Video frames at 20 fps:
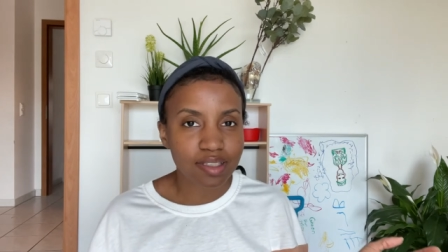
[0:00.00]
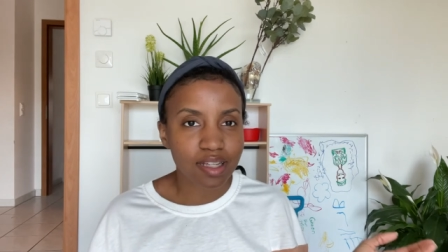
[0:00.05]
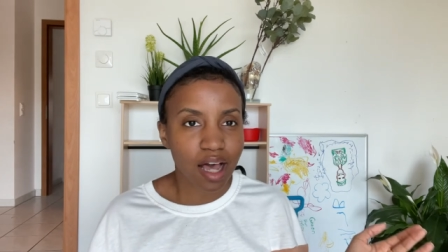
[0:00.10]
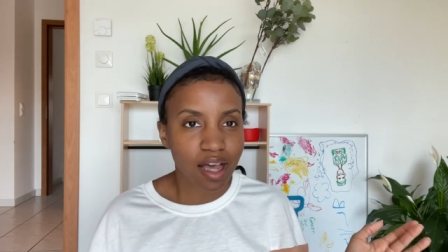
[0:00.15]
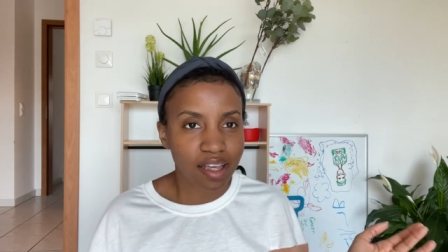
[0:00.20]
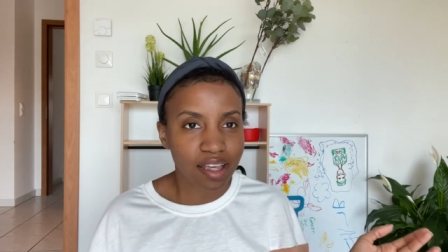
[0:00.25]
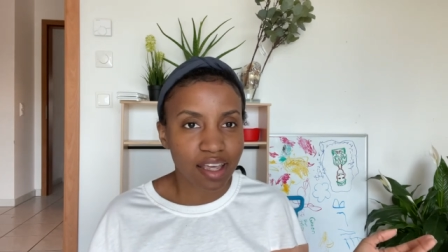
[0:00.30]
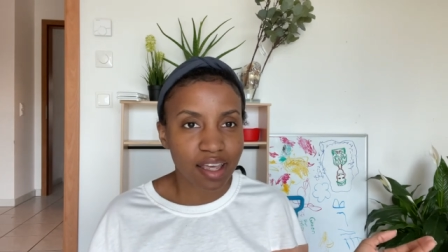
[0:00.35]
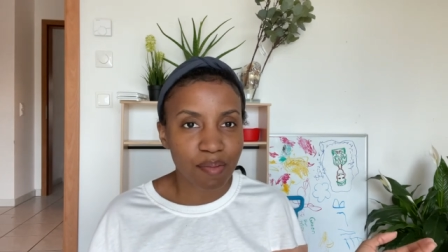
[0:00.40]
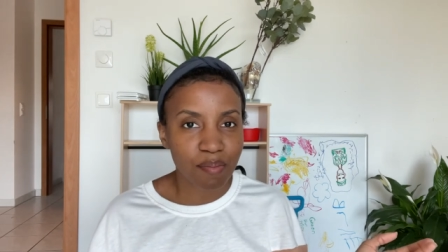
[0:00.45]

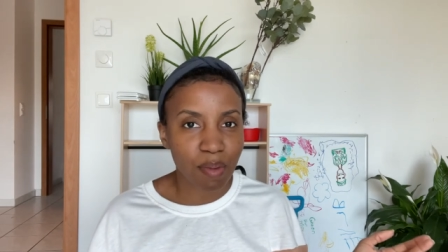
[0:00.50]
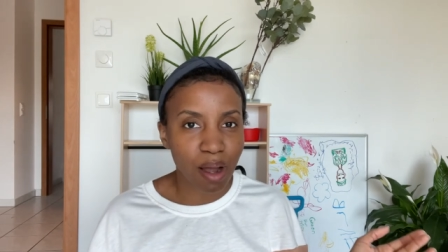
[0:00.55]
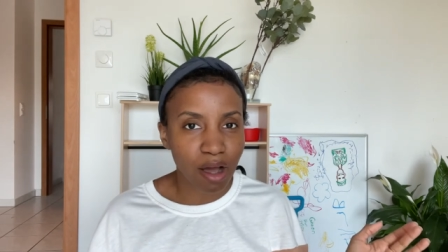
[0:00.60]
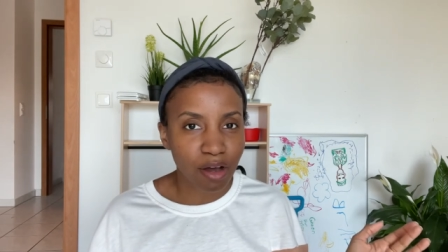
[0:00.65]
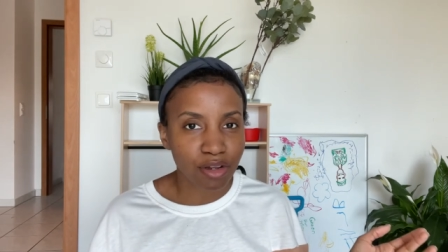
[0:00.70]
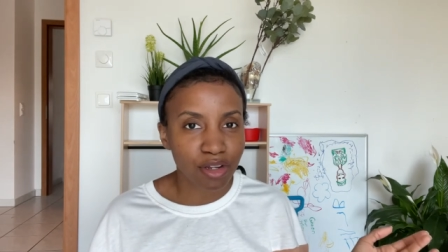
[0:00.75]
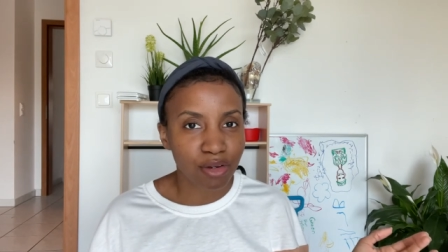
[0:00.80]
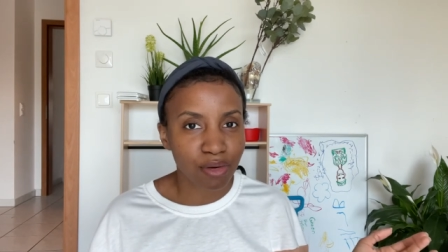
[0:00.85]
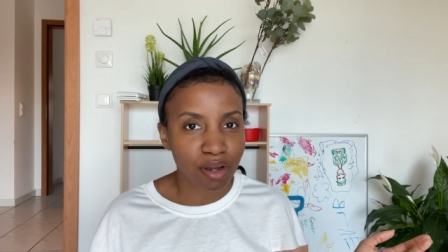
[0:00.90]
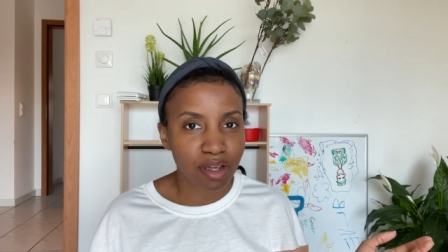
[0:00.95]
I get
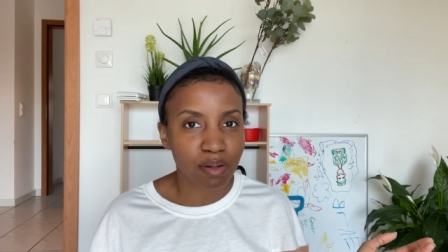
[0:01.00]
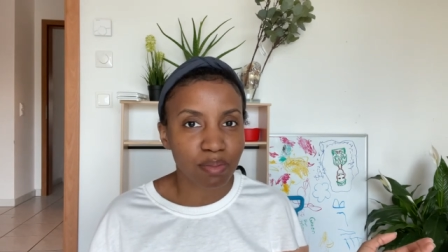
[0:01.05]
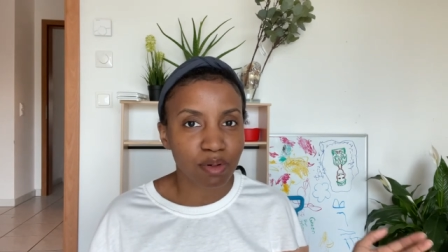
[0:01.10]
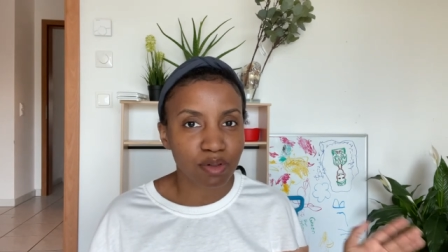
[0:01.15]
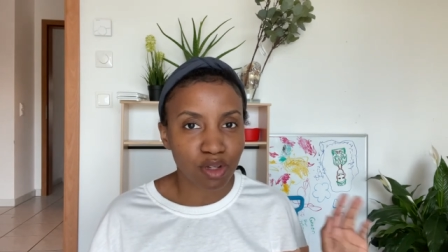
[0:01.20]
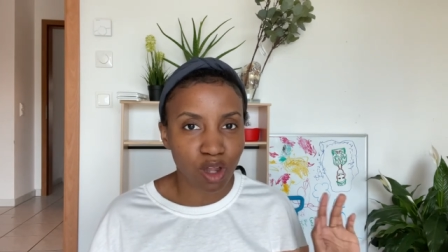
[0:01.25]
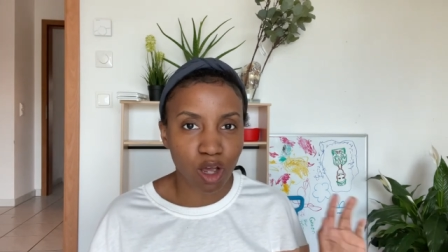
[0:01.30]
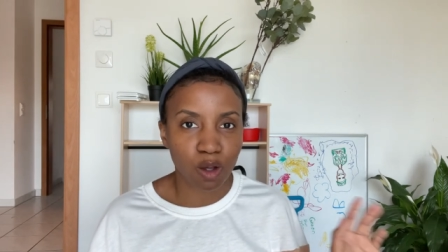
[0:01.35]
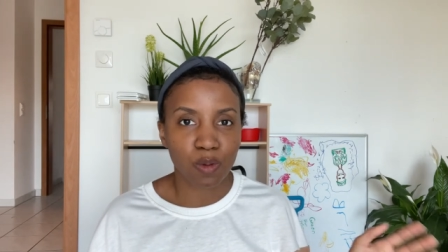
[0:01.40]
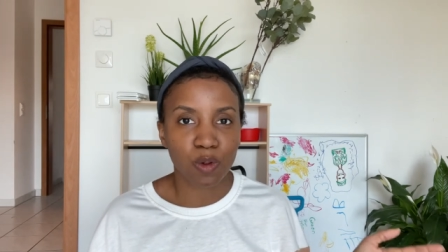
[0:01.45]
biodegradable
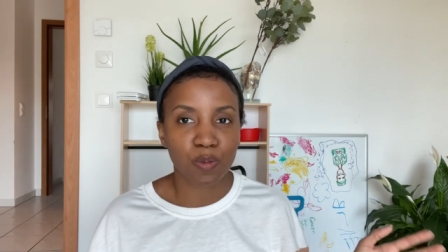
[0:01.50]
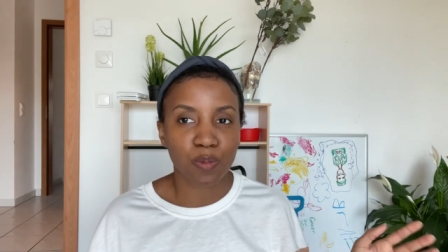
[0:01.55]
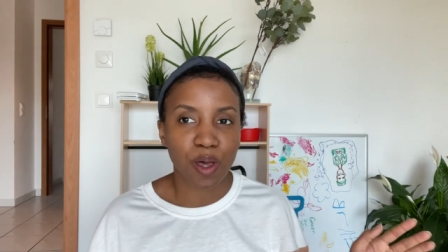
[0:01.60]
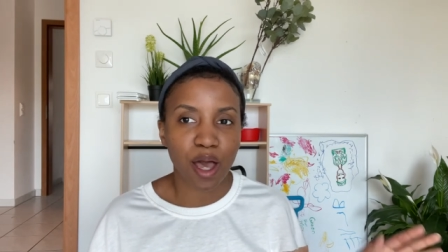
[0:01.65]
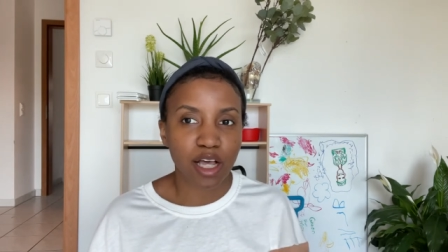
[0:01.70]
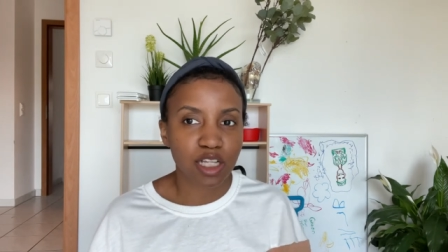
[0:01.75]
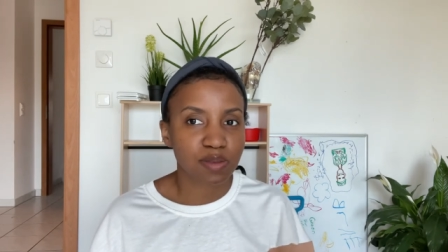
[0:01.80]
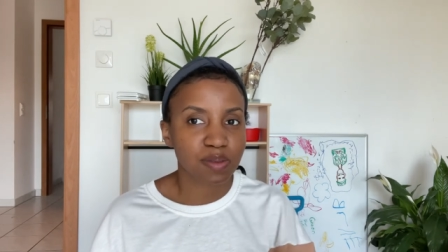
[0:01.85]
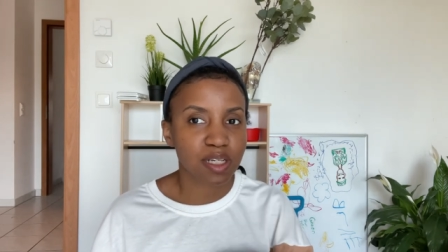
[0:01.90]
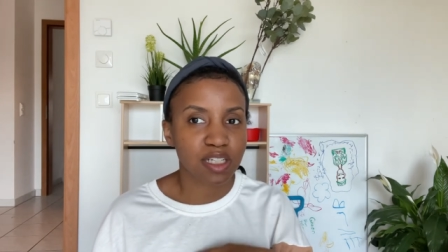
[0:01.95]
dog poop
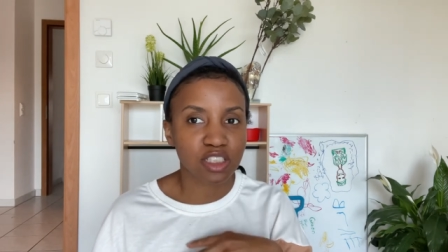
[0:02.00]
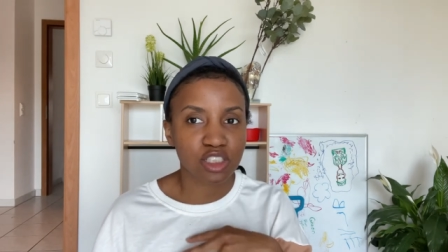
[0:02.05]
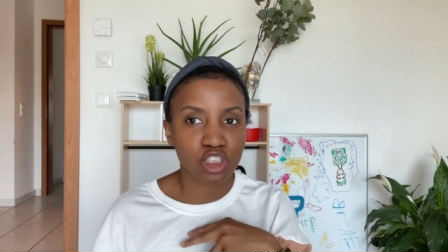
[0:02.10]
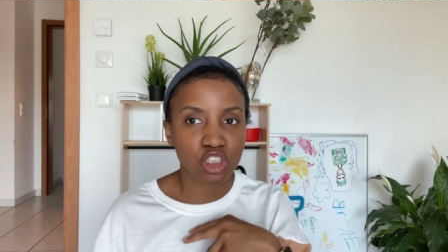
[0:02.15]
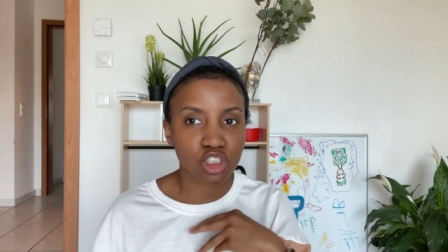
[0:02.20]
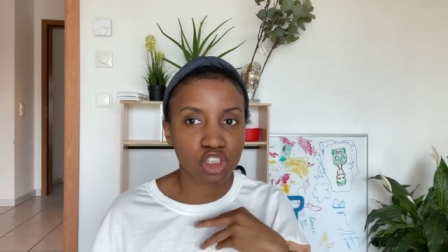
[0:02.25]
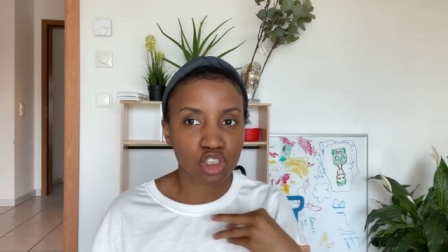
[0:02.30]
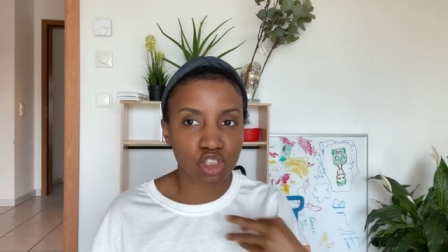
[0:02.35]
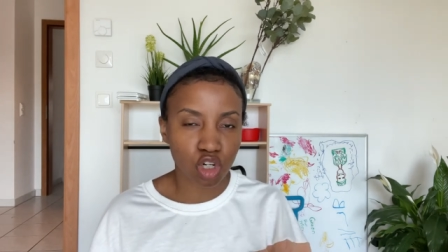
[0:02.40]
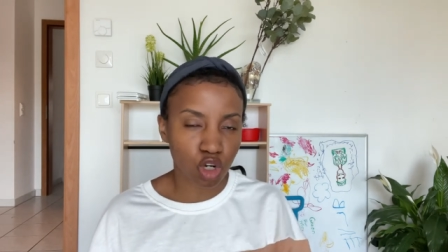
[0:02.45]
bags because it's
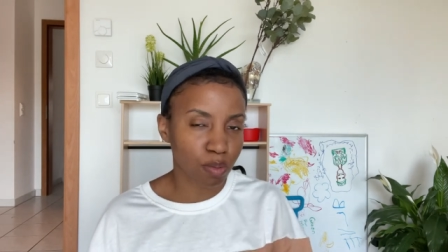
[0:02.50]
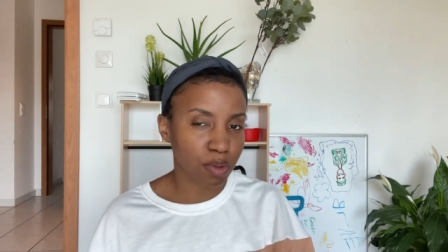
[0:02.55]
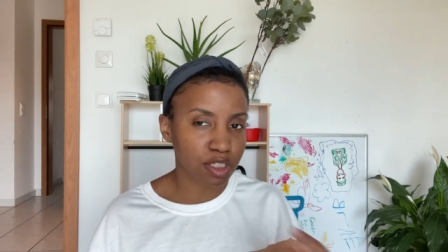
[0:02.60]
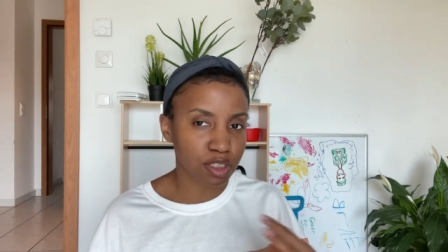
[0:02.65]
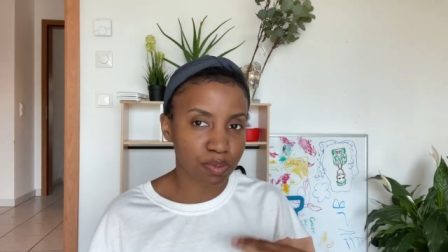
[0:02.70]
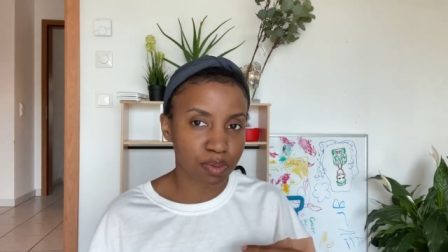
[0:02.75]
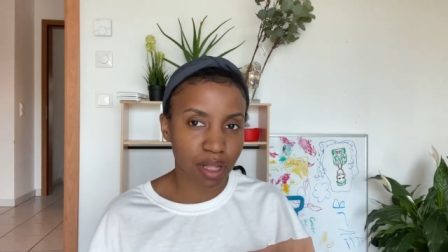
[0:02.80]
just so much